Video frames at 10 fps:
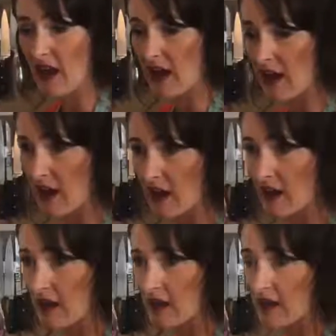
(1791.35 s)

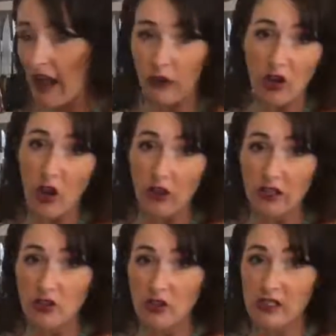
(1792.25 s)
uh,
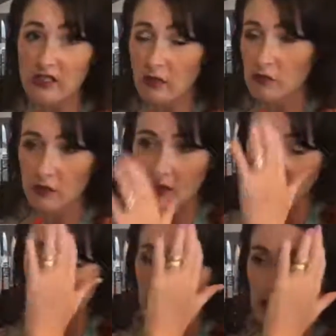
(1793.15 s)
alcoholic drinks up to a
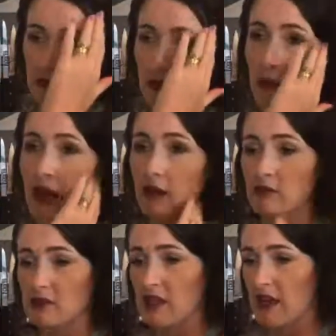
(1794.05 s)
certain
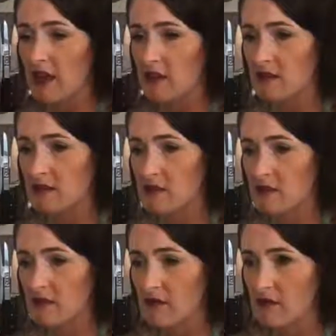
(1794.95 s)
amount, and
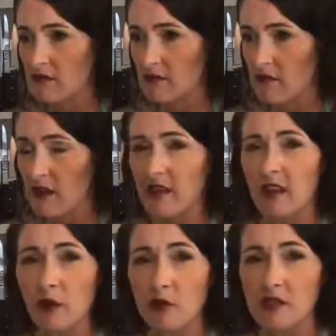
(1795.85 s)
I think
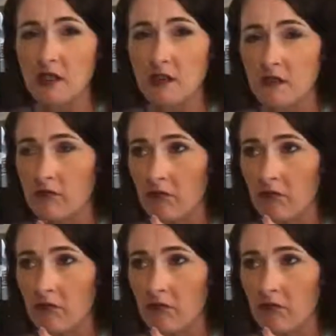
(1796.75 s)
that was it.